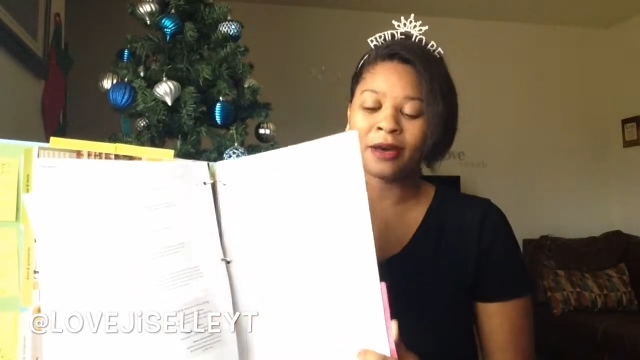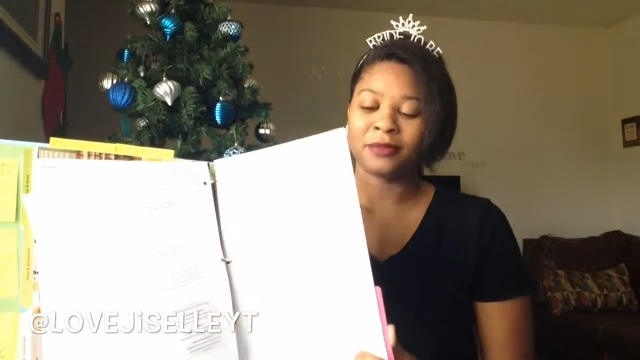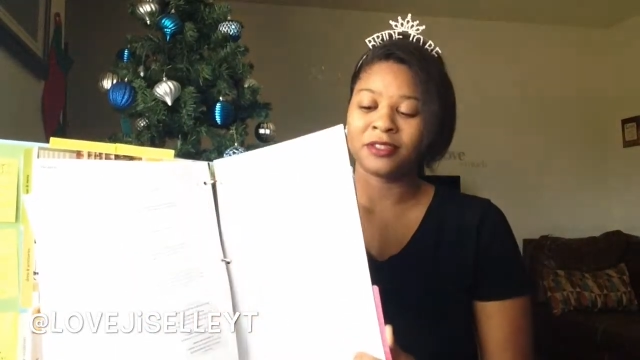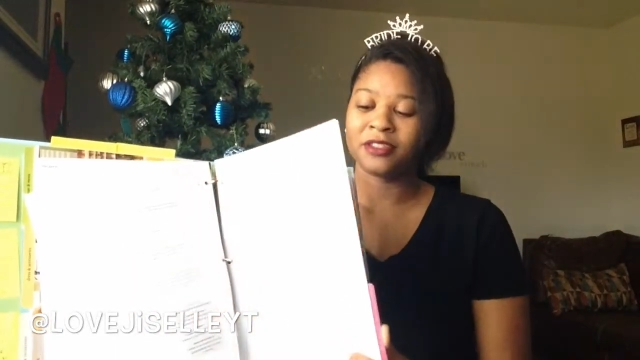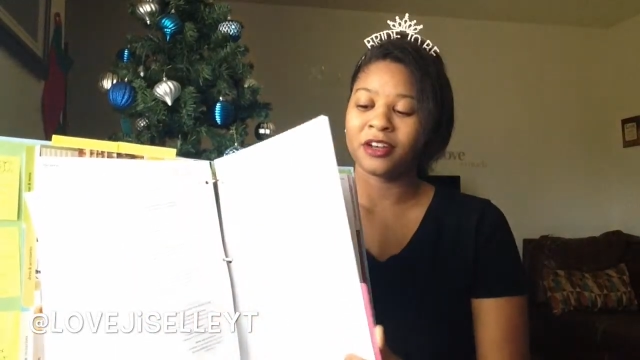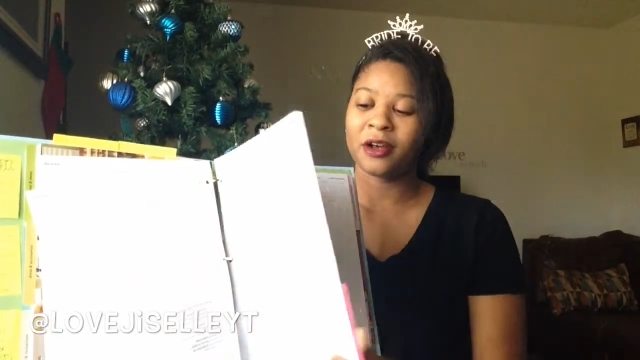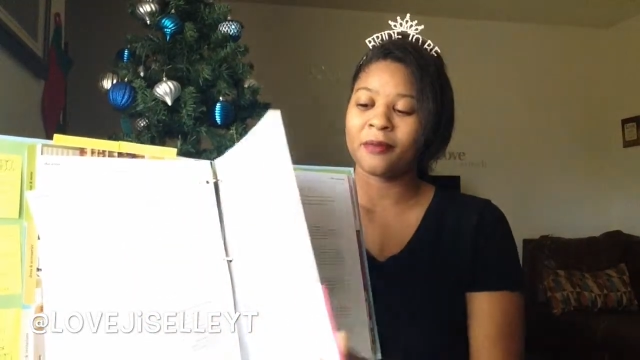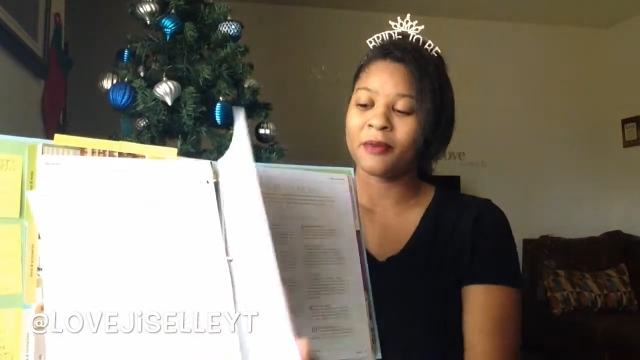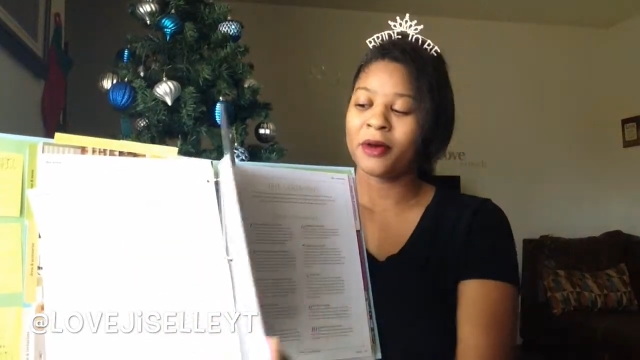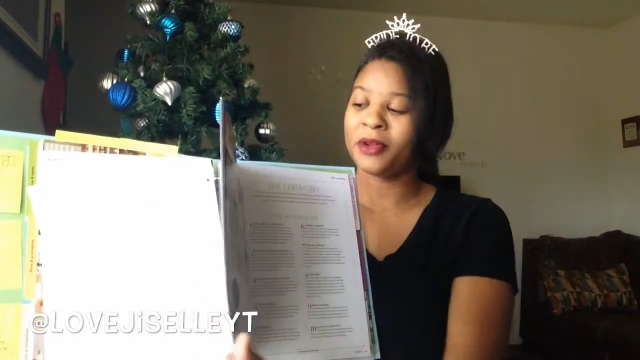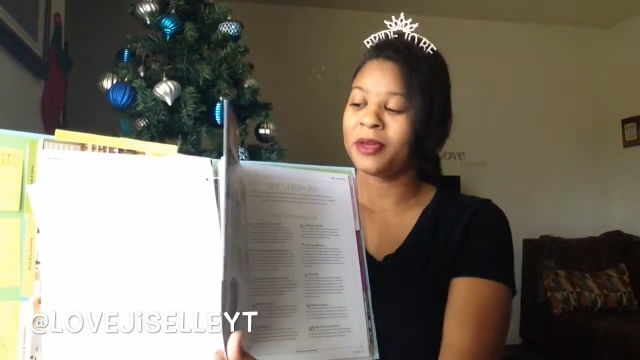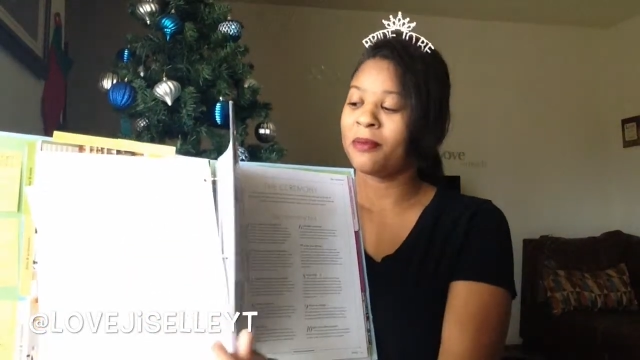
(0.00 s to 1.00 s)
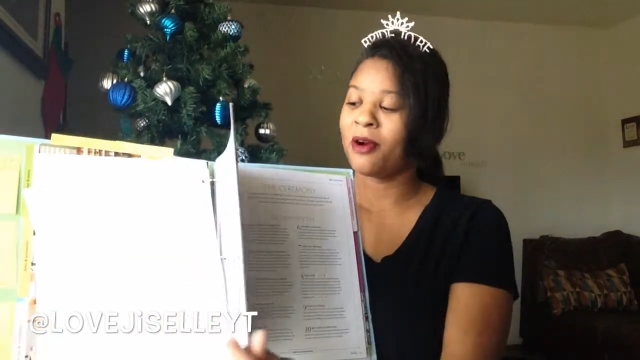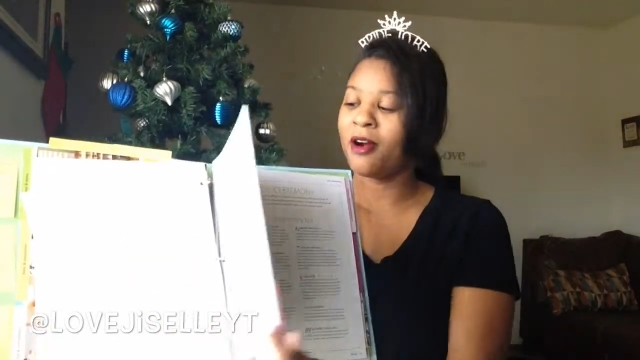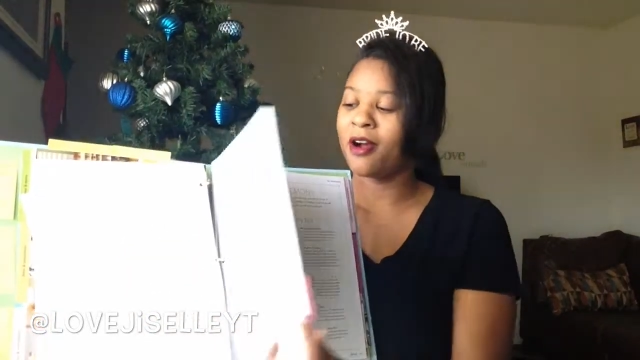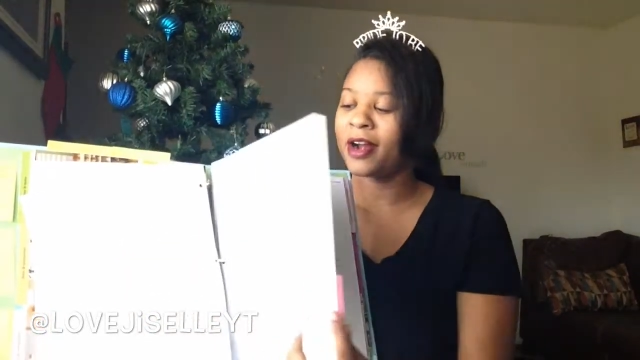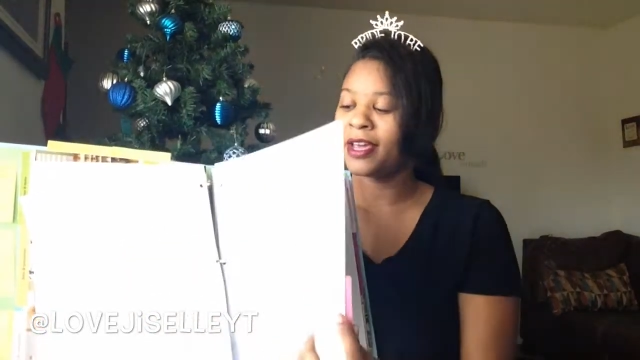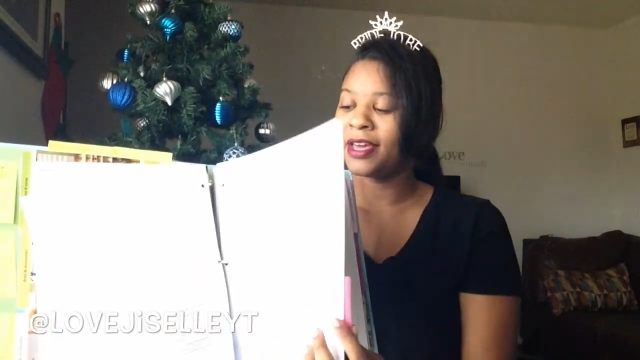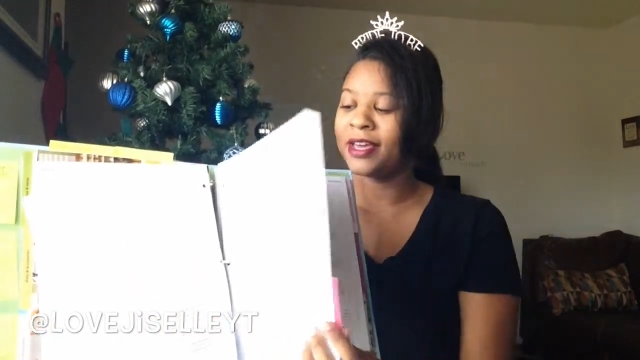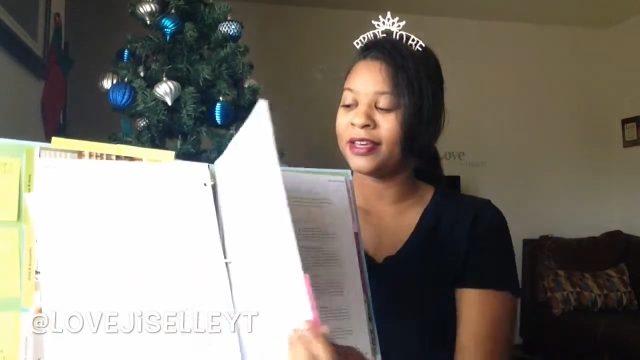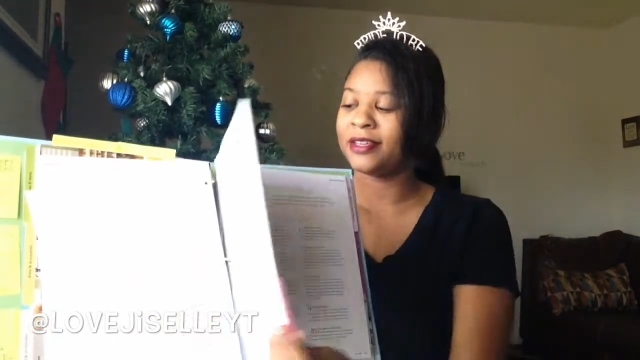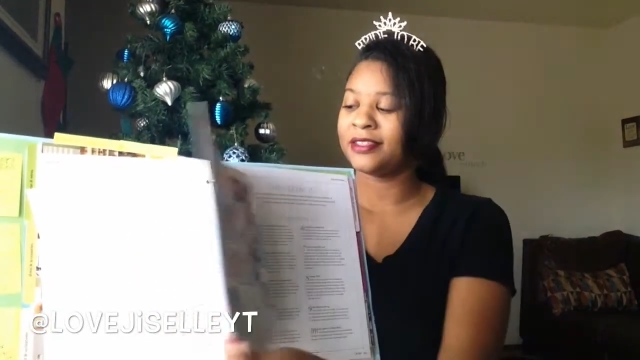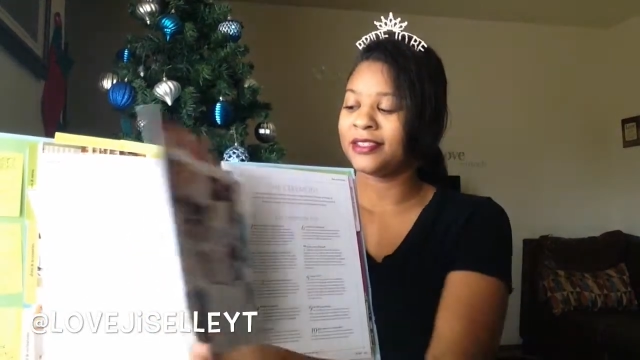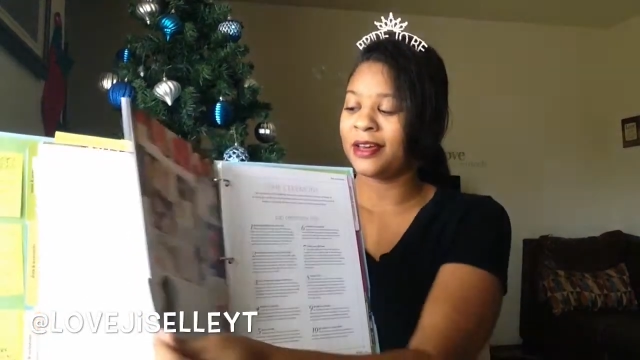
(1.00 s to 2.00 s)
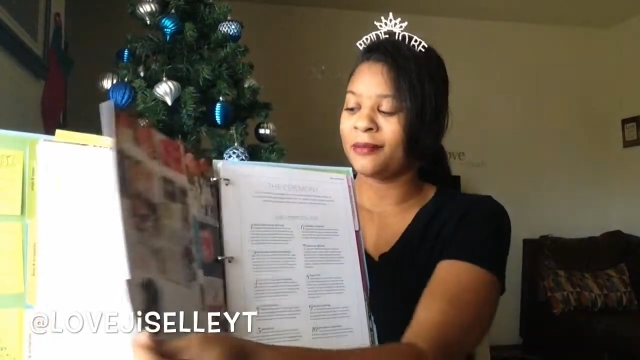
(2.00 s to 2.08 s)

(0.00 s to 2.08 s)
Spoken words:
ceremony parties.